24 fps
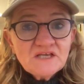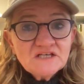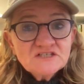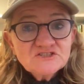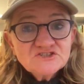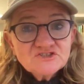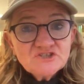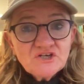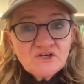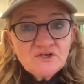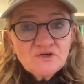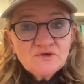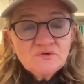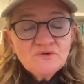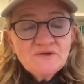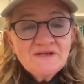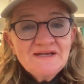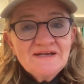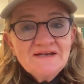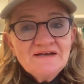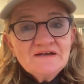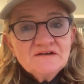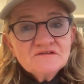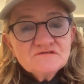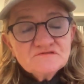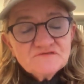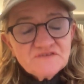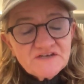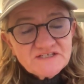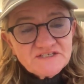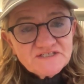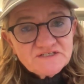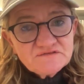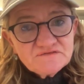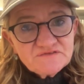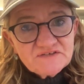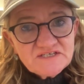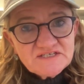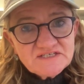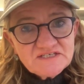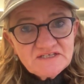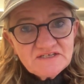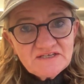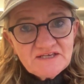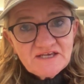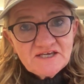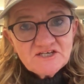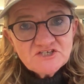So face-to-face
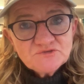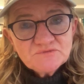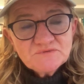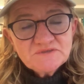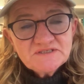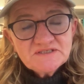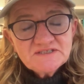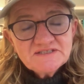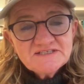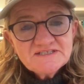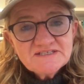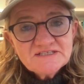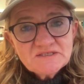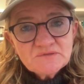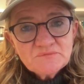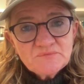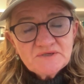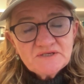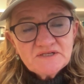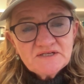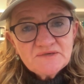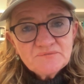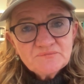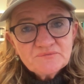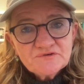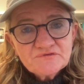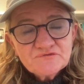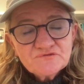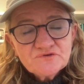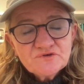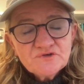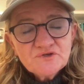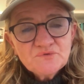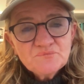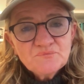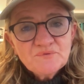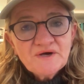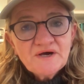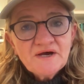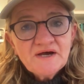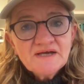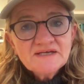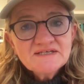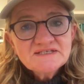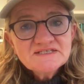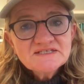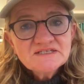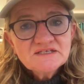engagement is typically preferred
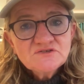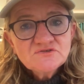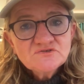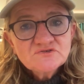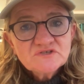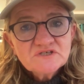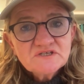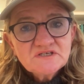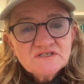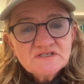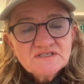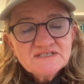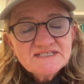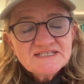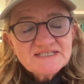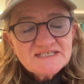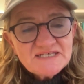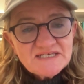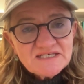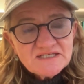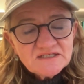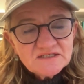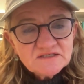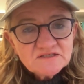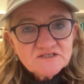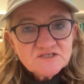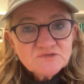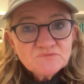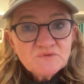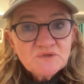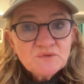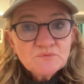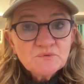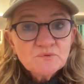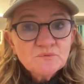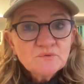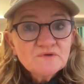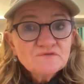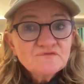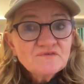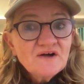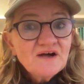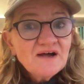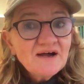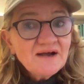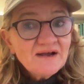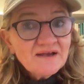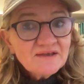by sensory seekers, people with
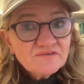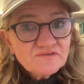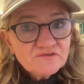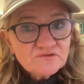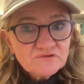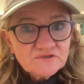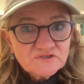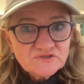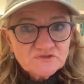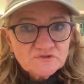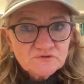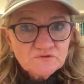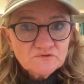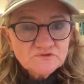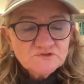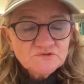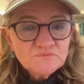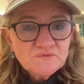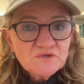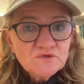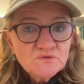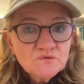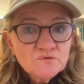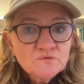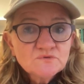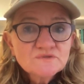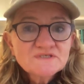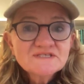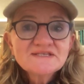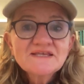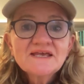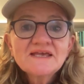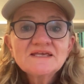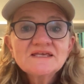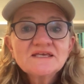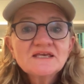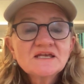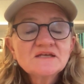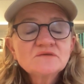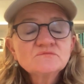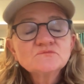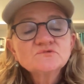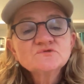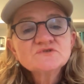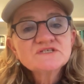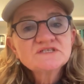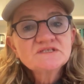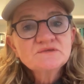high thresholds, because they get
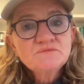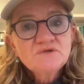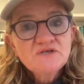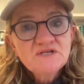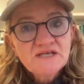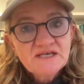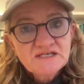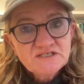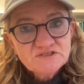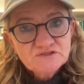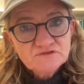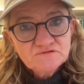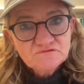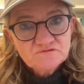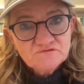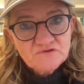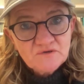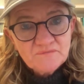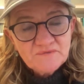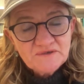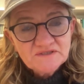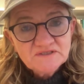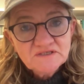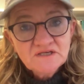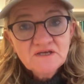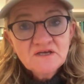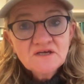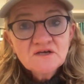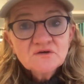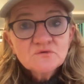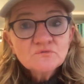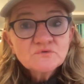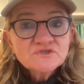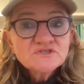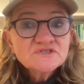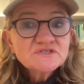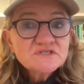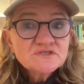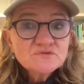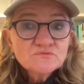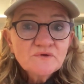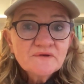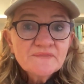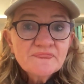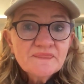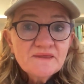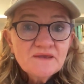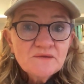more stimulation from it, which is
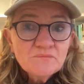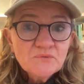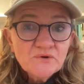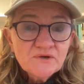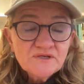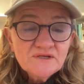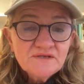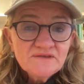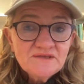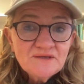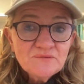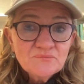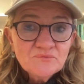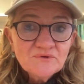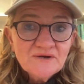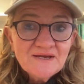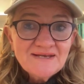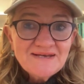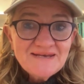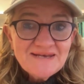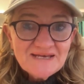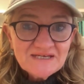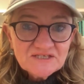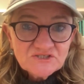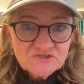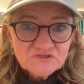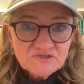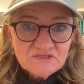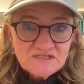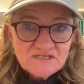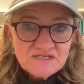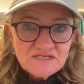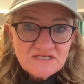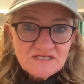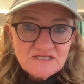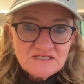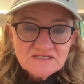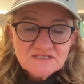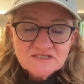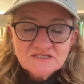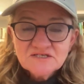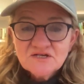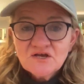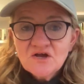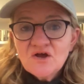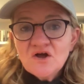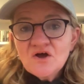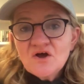what their body and their brain naturally needs.